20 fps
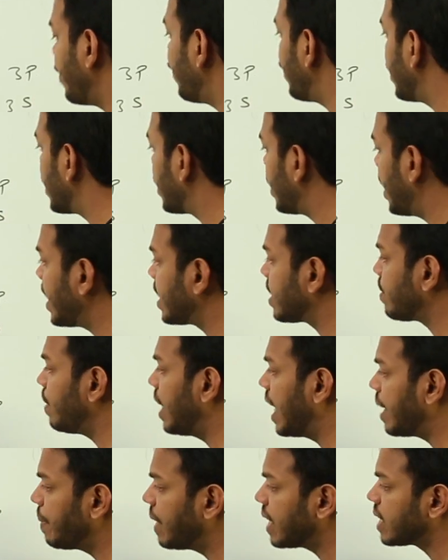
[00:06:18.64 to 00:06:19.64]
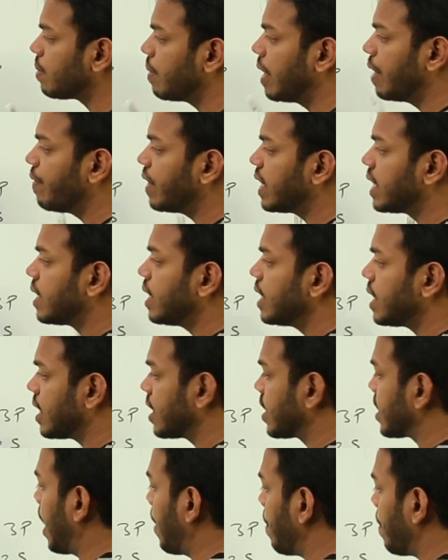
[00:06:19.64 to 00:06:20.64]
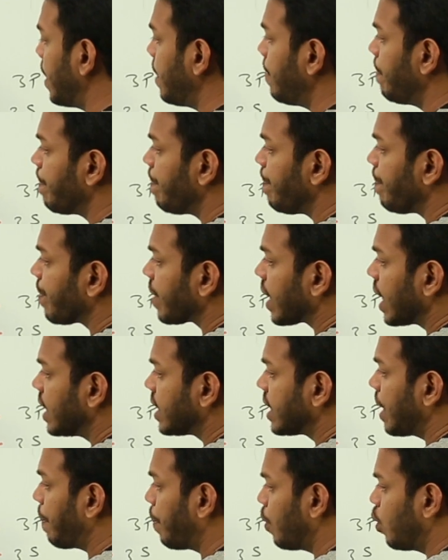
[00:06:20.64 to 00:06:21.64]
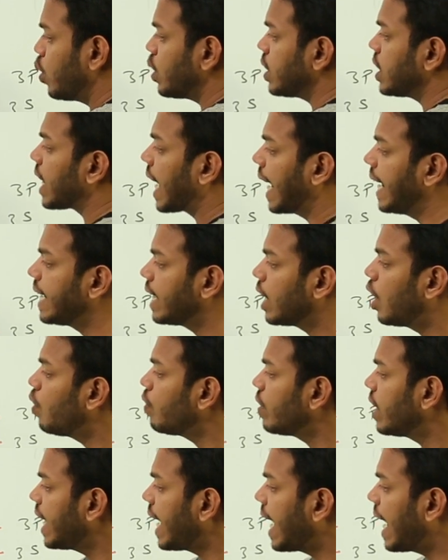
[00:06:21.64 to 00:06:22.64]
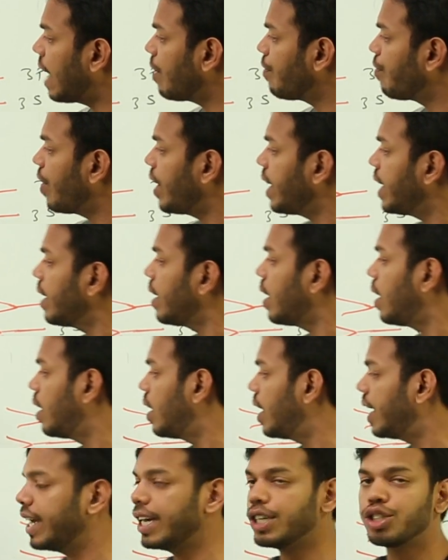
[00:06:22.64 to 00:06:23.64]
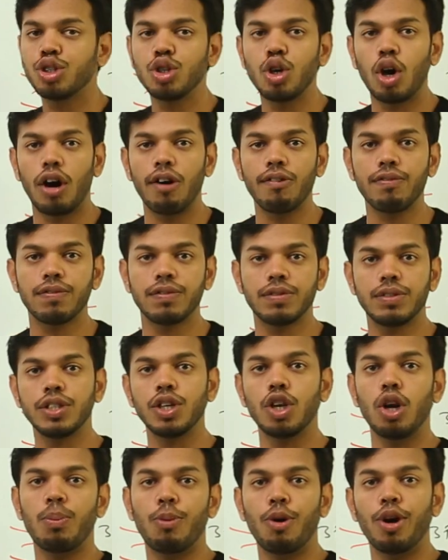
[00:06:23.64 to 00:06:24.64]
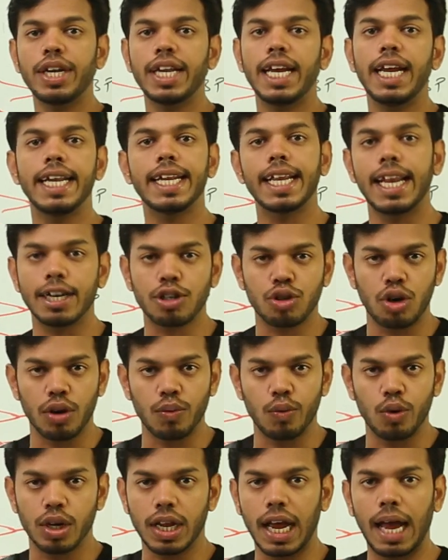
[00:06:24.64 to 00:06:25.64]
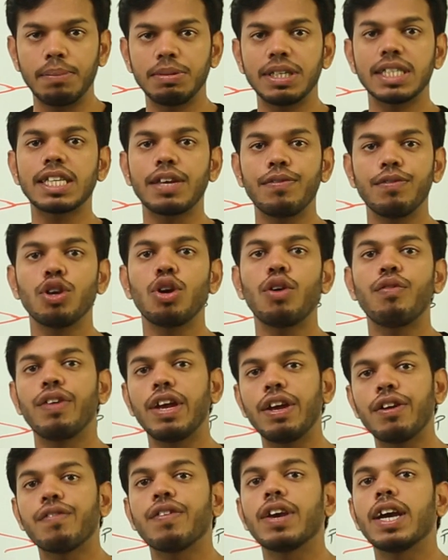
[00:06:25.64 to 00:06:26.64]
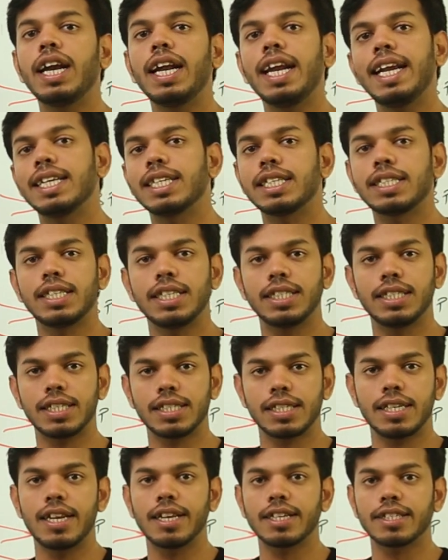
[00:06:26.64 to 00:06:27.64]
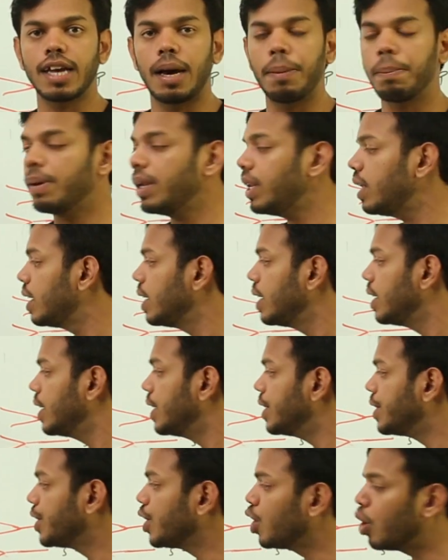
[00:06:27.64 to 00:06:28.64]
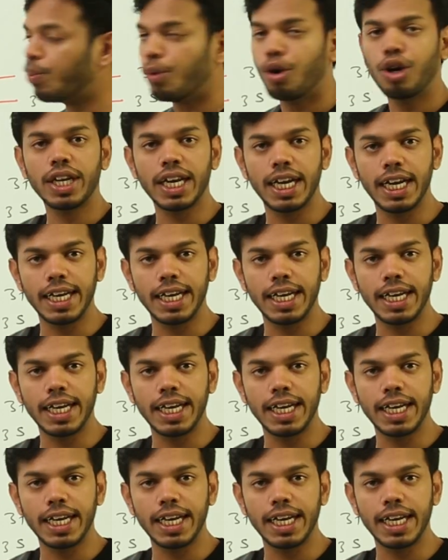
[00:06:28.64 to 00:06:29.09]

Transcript: it with let's let me explain with this example Suppose right now they have an uh, energy of 0.8 electron volt. I'm just giving you a vague figure and this is just an example. 0.8